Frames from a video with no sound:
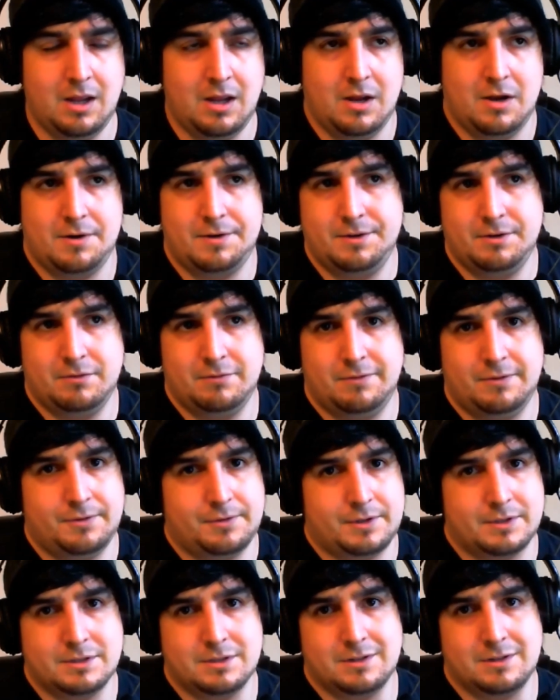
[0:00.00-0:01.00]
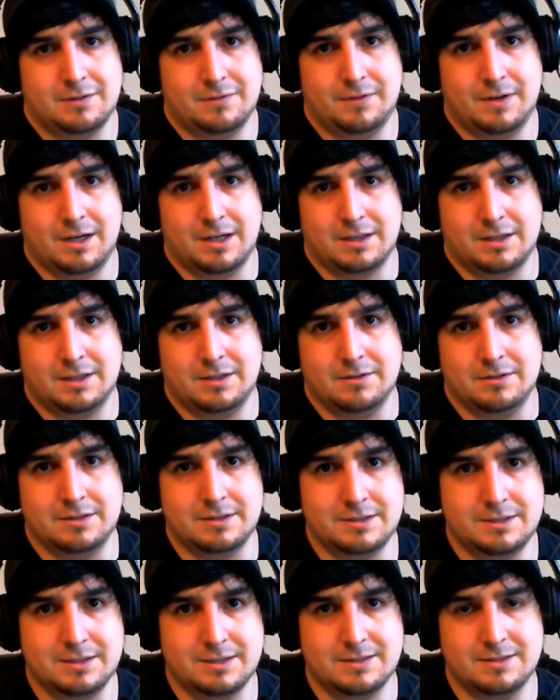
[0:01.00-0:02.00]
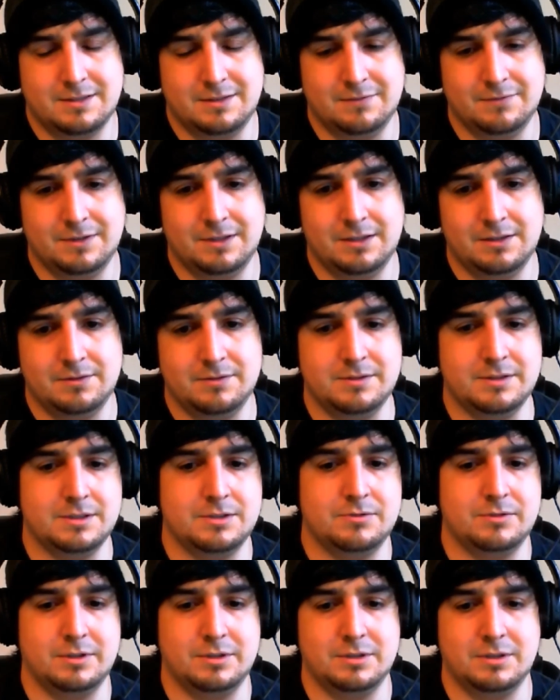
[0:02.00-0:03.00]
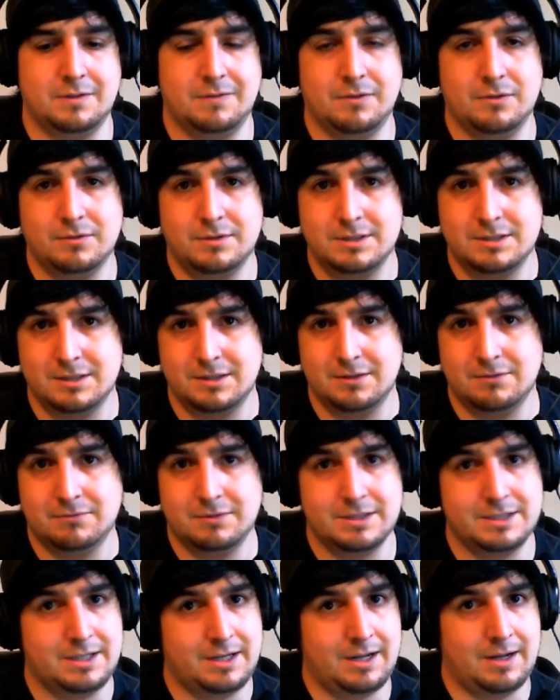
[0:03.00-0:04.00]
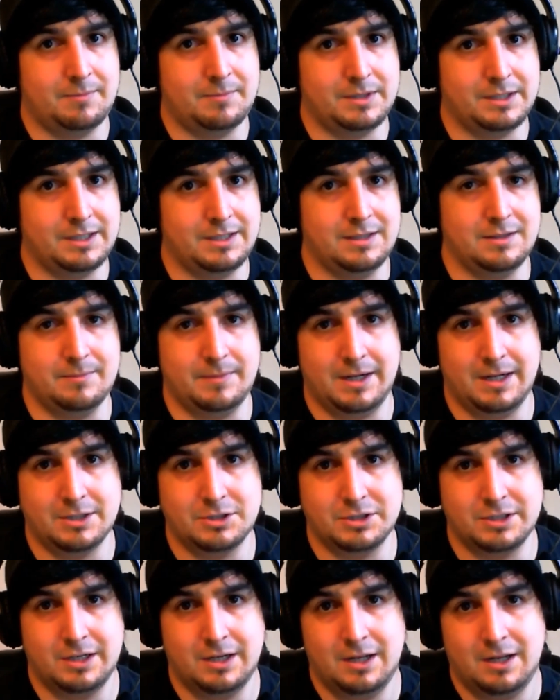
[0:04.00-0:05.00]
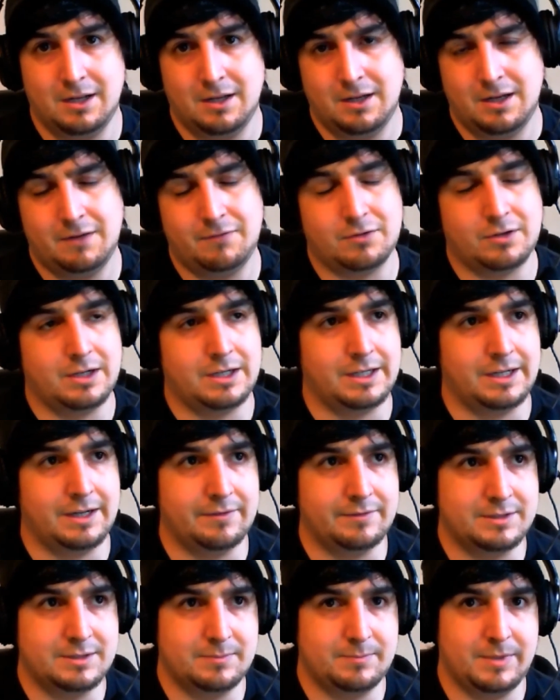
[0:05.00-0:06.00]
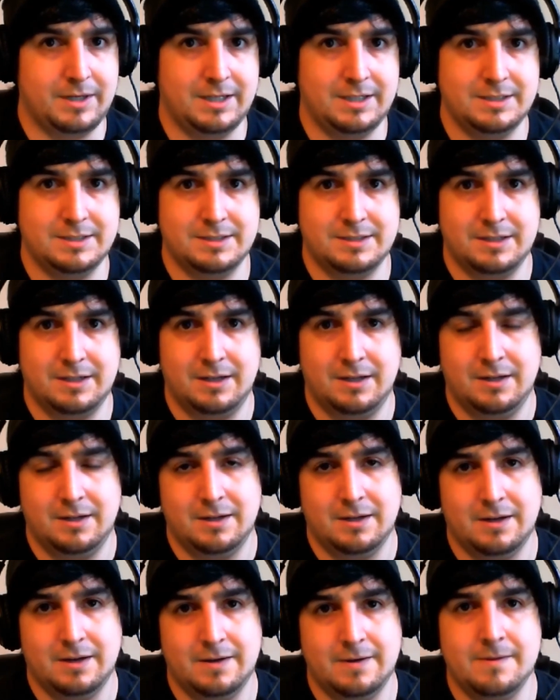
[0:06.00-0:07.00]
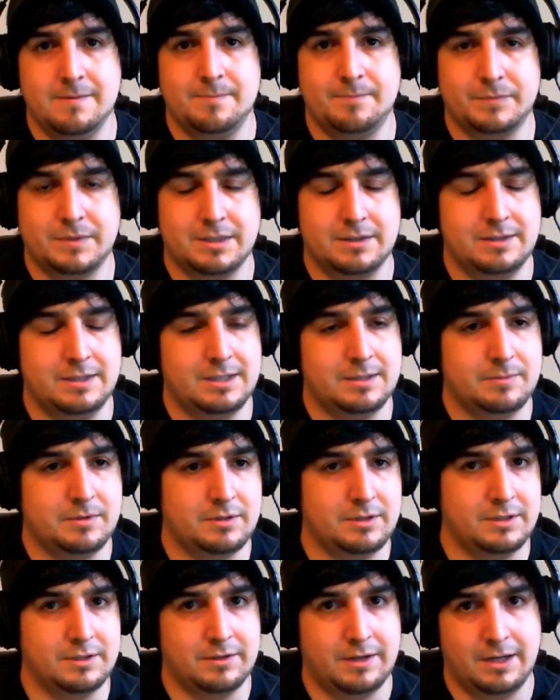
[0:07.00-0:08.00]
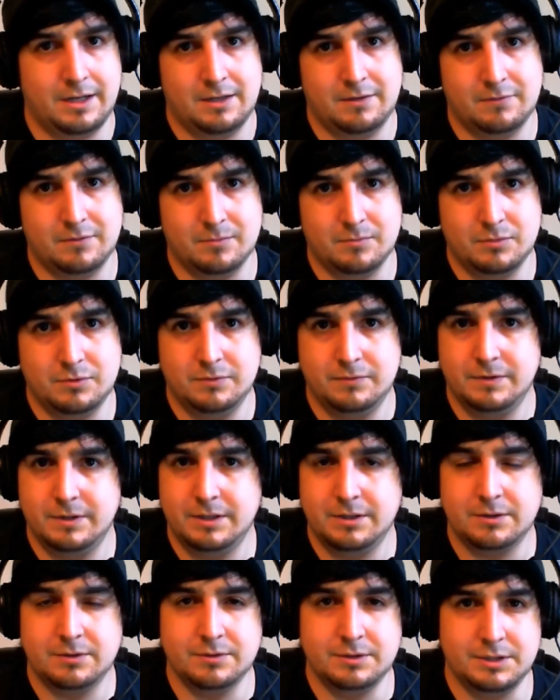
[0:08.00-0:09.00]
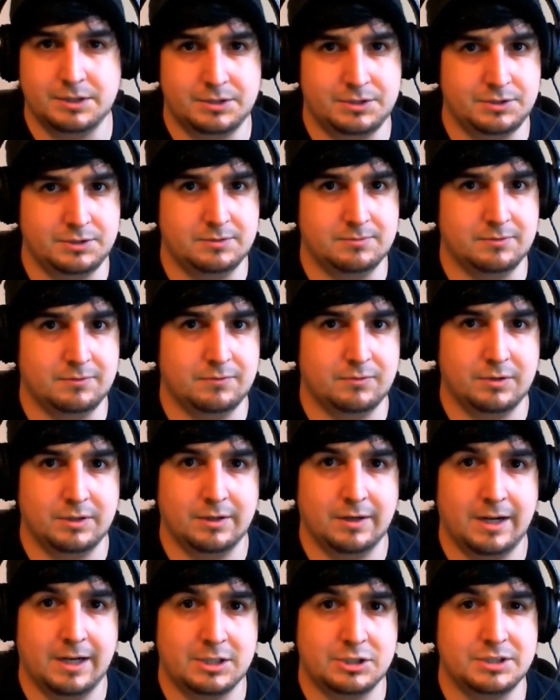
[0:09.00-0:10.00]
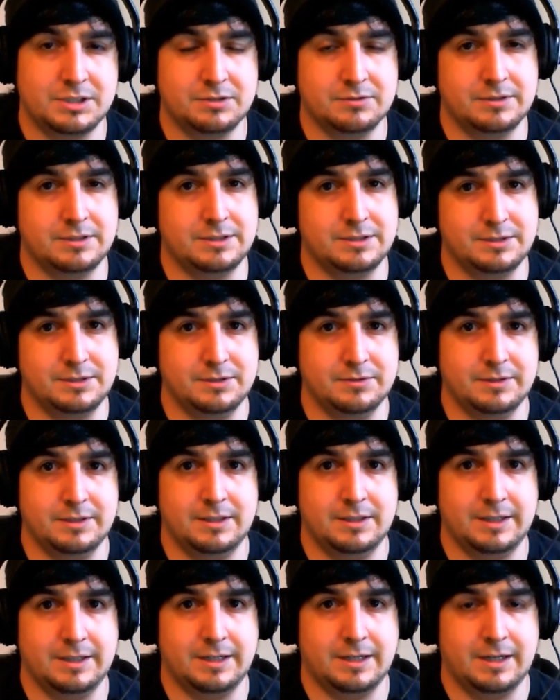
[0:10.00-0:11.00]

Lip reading: don't focus on the fact that you're on a 16 fight losing streak. Just focus on what's happening in the match. If you're getting outspaced, think about in your head of a move that you're going to do before you're actually going to do it. Like,